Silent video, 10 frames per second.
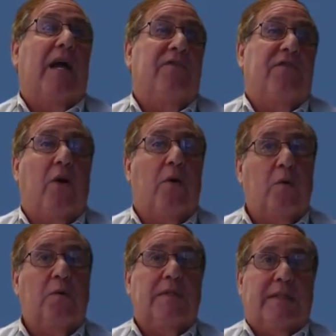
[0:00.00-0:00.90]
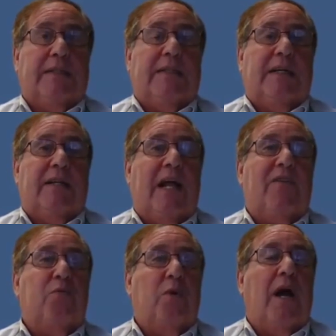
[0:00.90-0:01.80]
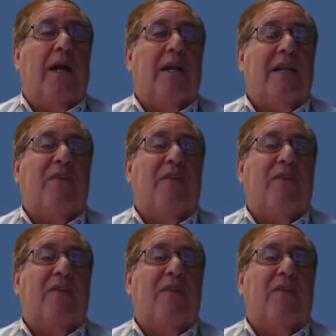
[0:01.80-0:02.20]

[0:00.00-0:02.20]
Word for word: And so that's what I